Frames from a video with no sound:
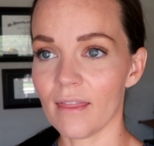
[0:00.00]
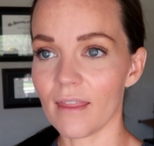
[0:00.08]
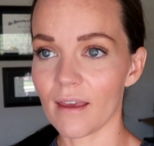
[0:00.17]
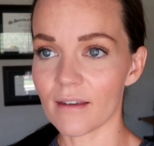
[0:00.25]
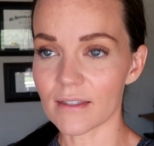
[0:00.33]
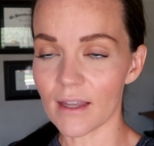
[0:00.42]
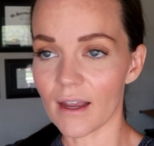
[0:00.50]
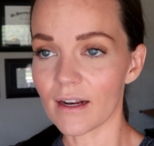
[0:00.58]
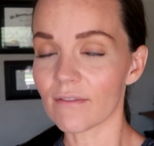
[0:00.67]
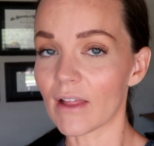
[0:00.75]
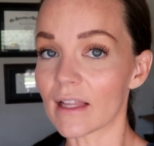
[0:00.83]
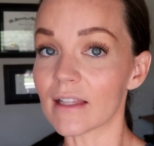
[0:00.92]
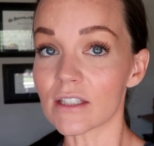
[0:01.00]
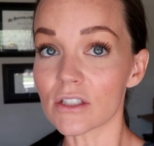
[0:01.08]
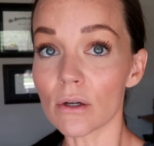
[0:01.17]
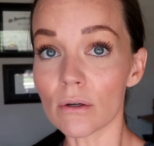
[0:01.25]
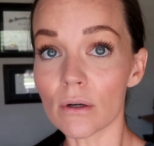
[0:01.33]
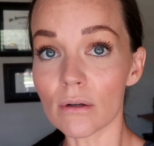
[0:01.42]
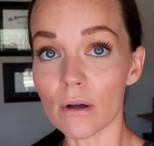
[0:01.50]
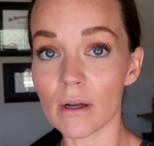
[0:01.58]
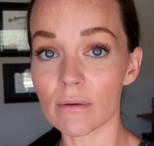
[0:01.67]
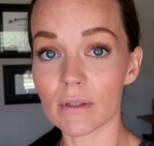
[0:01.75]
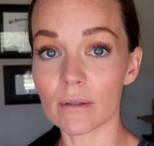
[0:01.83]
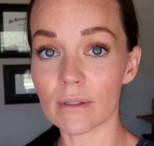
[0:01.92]
the anxiety of like, let's go, I
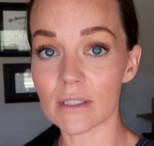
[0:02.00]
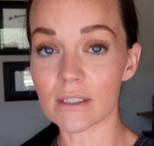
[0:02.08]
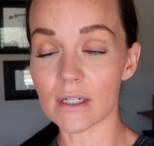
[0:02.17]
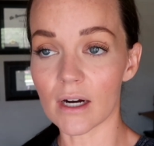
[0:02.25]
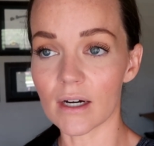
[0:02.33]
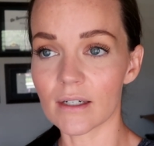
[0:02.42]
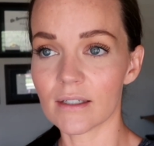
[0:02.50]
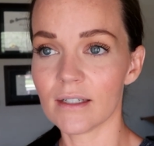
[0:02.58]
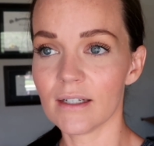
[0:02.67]
really want to start.